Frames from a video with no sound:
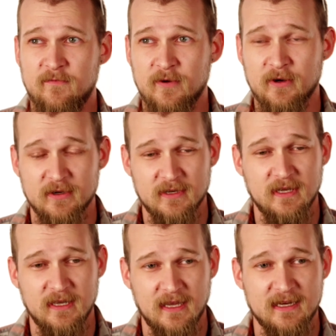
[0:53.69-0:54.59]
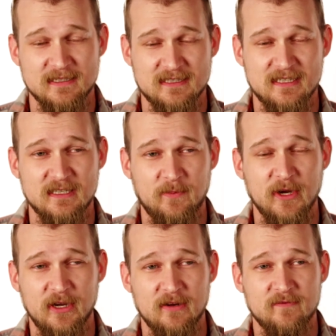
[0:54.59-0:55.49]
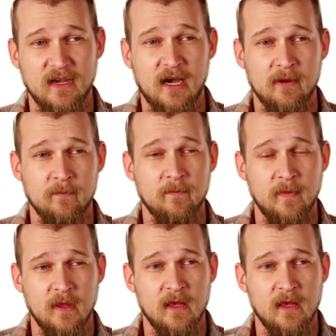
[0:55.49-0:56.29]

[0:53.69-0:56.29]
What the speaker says: for an extended period of time.